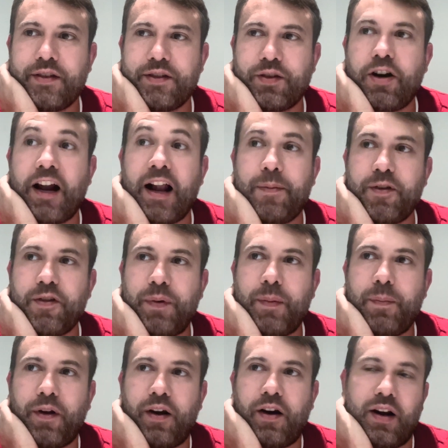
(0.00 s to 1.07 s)
So it helps if
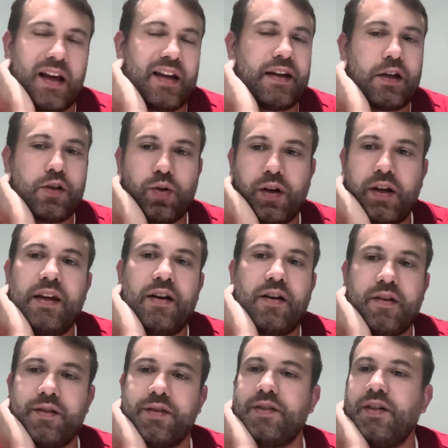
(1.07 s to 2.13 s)
people are like natural
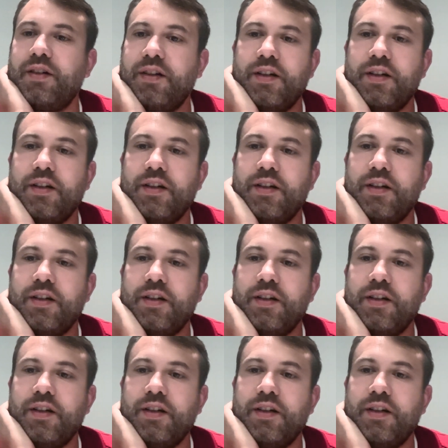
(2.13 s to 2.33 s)
leaders,